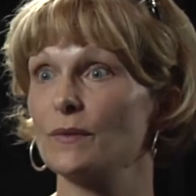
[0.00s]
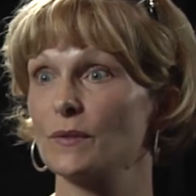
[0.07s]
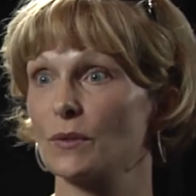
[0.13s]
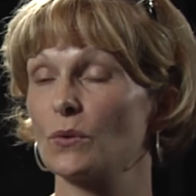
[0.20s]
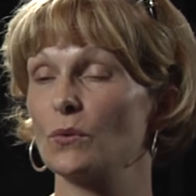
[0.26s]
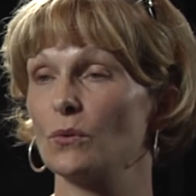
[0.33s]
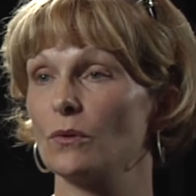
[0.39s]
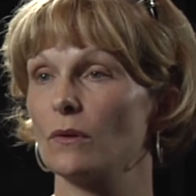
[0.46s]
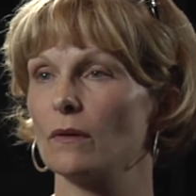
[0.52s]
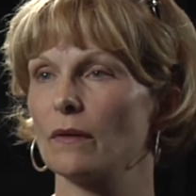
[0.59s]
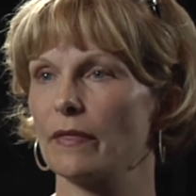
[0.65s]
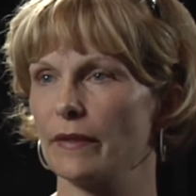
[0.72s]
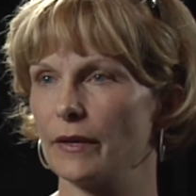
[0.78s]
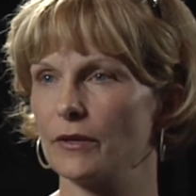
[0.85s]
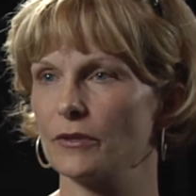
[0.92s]

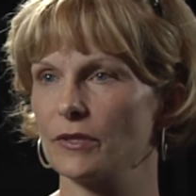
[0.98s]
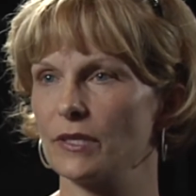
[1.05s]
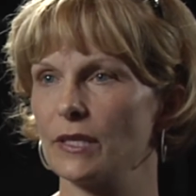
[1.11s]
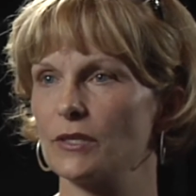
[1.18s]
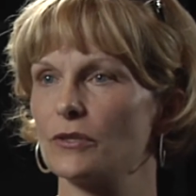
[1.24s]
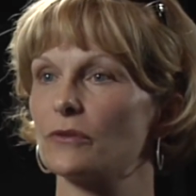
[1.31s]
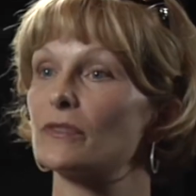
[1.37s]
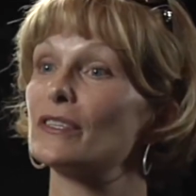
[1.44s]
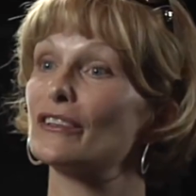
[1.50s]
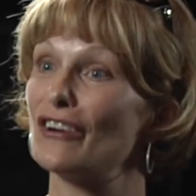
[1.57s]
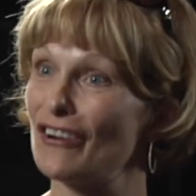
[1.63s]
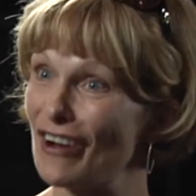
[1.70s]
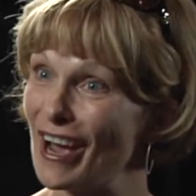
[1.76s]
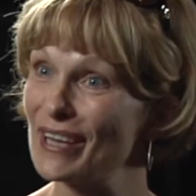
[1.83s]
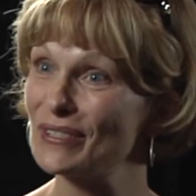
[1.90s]
school theater teachers,
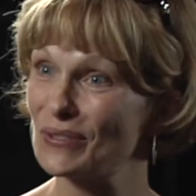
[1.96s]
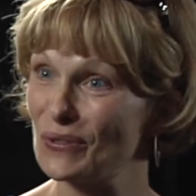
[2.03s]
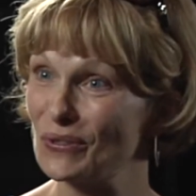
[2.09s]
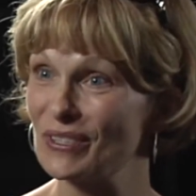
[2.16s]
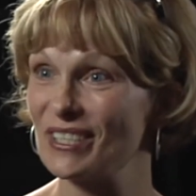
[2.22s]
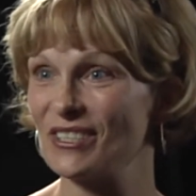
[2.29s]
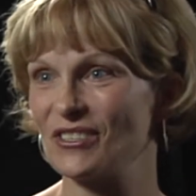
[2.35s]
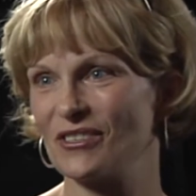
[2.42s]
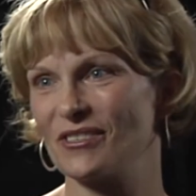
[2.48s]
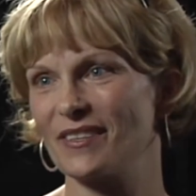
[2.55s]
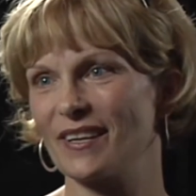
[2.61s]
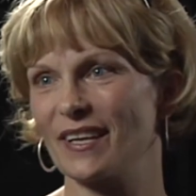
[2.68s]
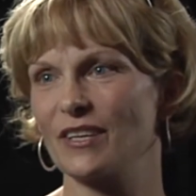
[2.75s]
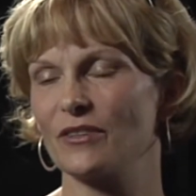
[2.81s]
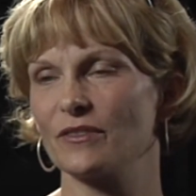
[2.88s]
there are high school
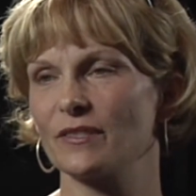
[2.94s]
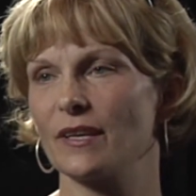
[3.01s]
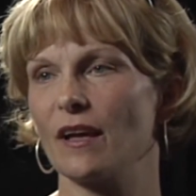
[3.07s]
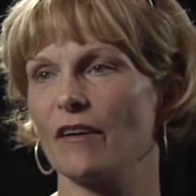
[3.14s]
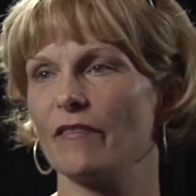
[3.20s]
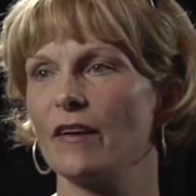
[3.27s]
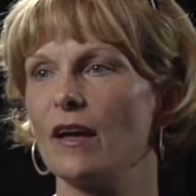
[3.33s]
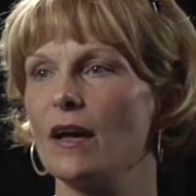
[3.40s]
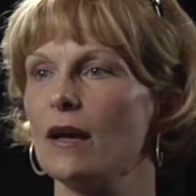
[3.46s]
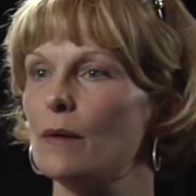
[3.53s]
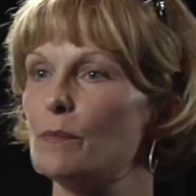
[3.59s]
teachers like right. yourself.